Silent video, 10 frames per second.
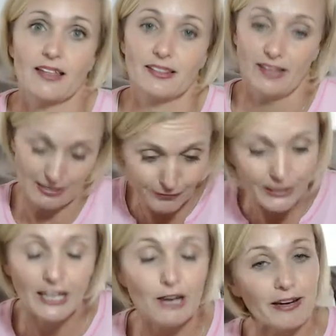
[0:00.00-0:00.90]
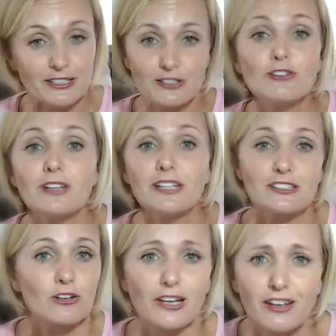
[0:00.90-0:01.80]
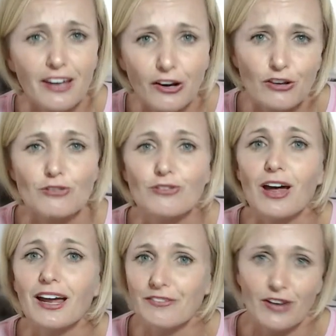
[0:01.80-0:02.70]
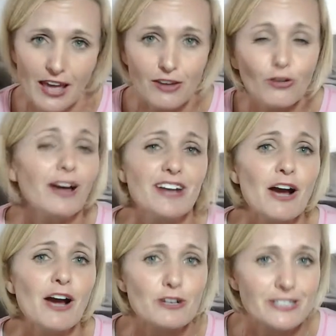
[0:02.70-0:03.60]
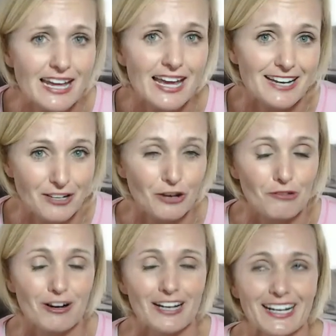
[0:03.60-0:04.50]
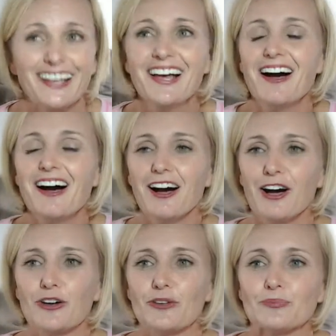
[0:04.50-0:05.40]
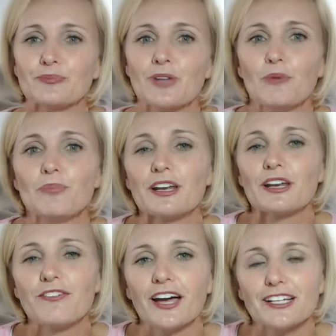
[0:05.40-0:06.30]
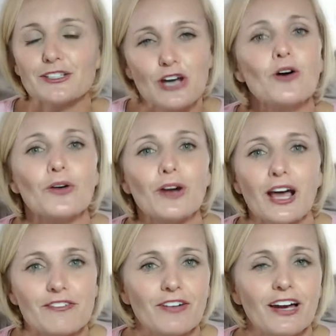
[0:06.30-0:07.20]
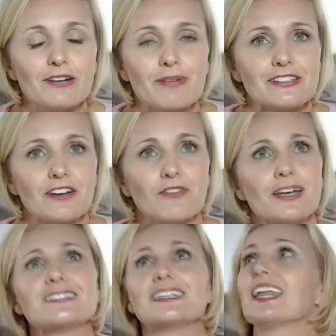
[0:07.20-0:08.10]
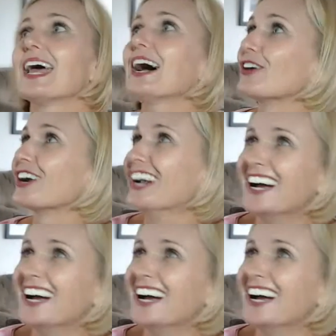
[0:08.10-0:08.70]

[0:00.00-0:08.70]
I'm looking at my to-do list going, Carrie, you don't have an hour today to go running. But if I don't, I find myself wasting an hour.